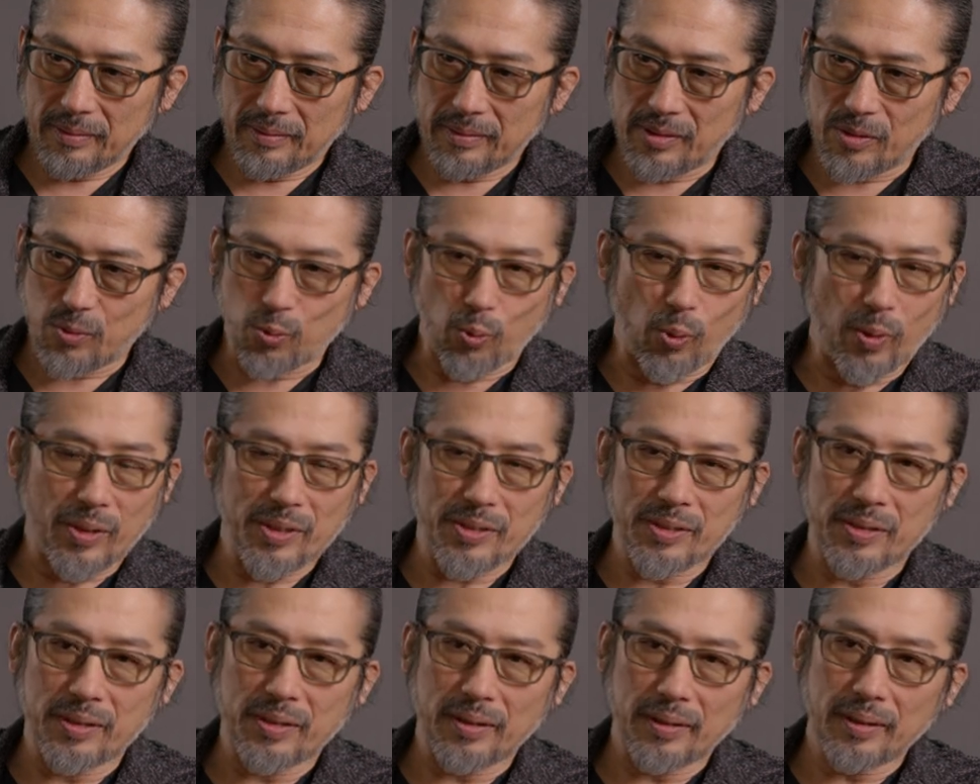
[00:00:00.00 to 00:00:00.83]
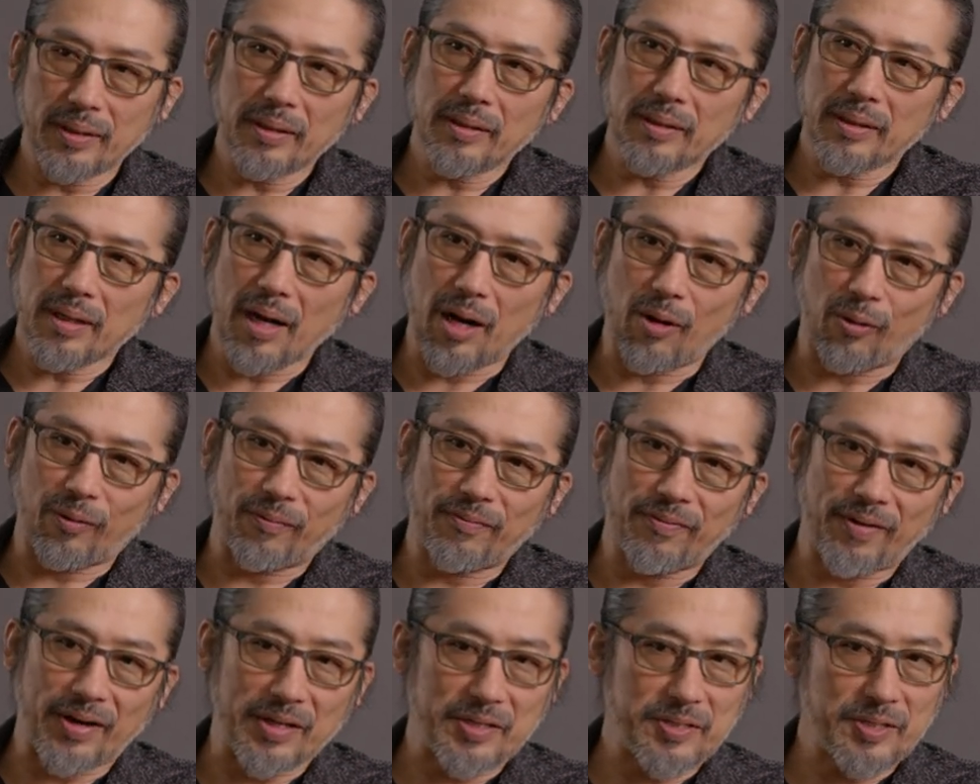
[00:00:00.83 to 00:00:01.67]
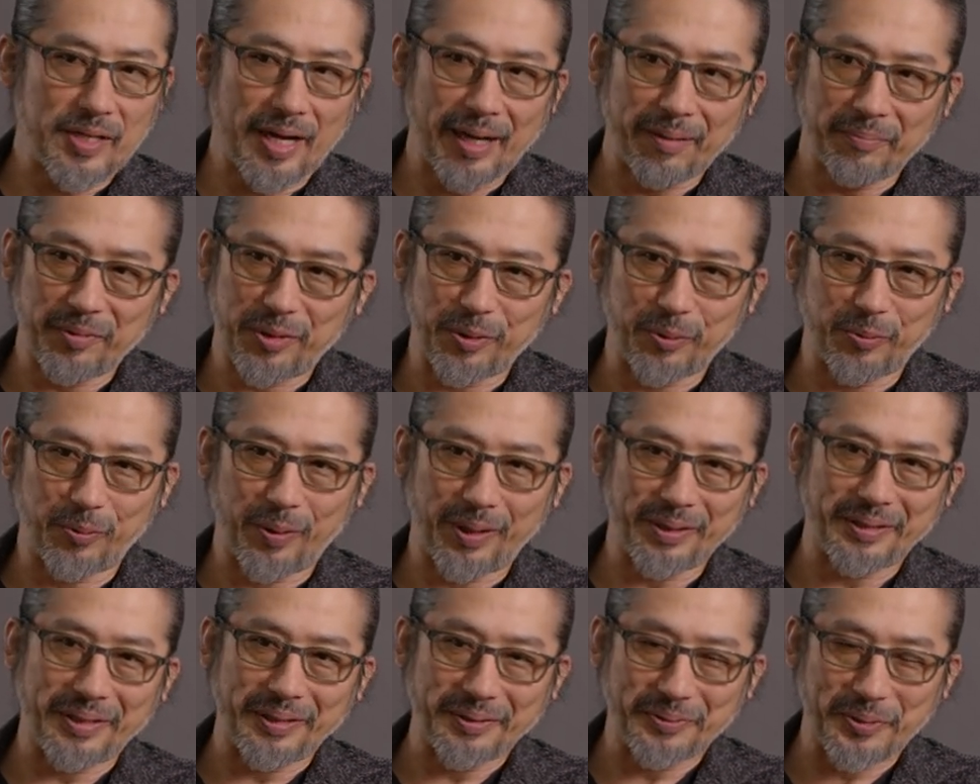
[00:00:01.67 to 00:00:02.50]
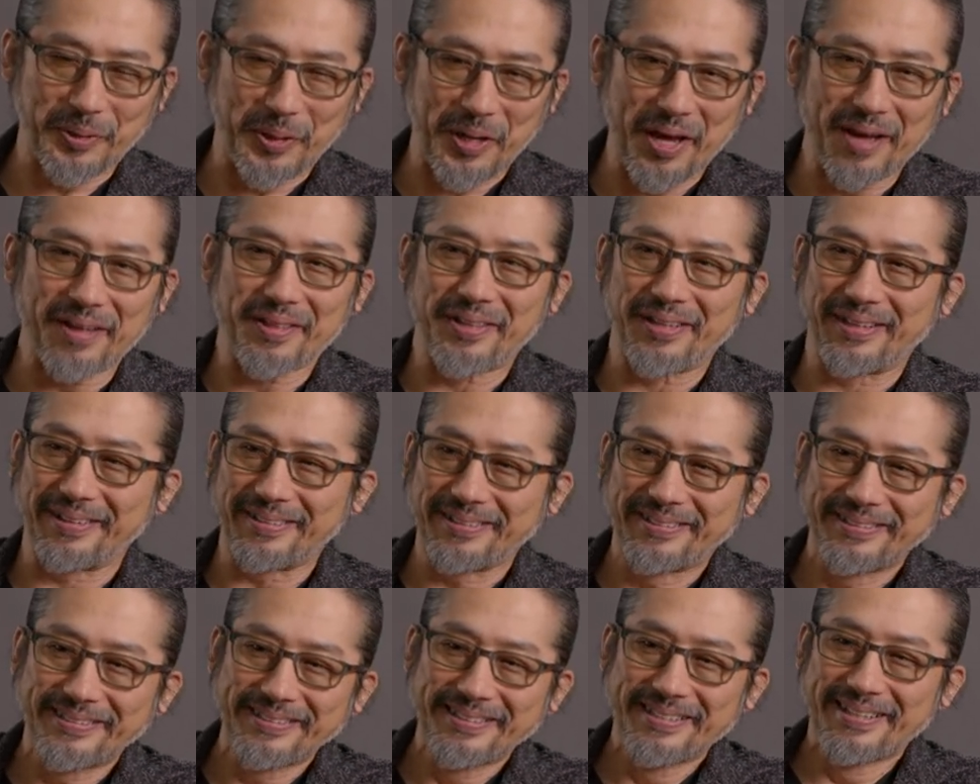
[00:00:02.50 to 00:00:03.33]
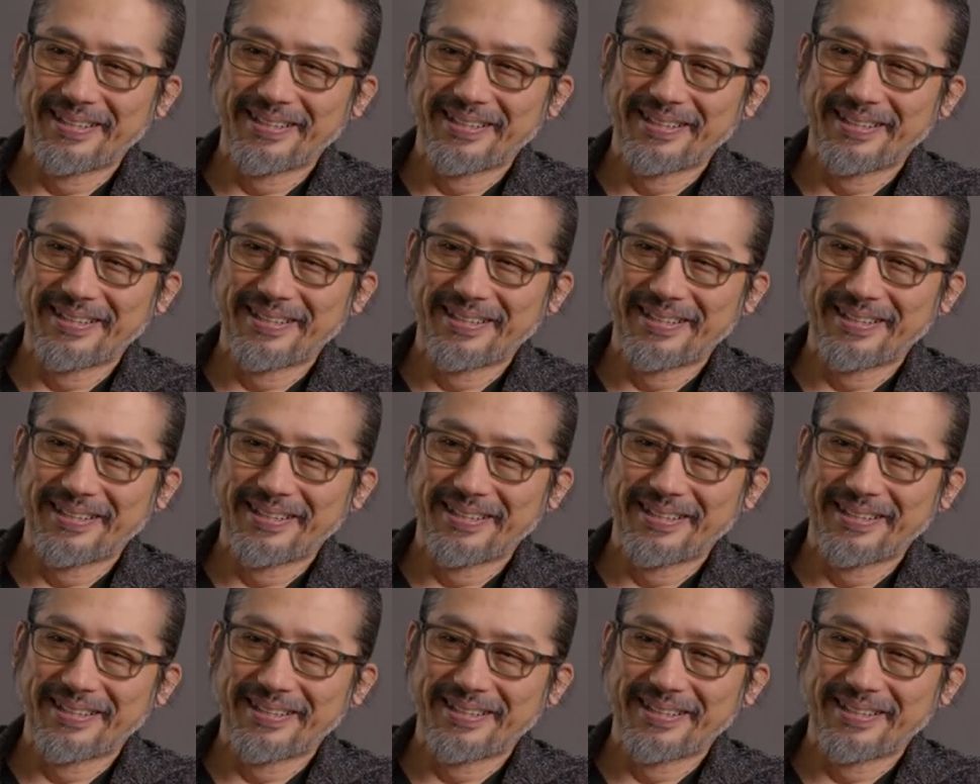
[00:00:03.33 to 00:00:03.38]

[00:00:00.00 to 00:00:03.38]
this wasn't our first time to working together.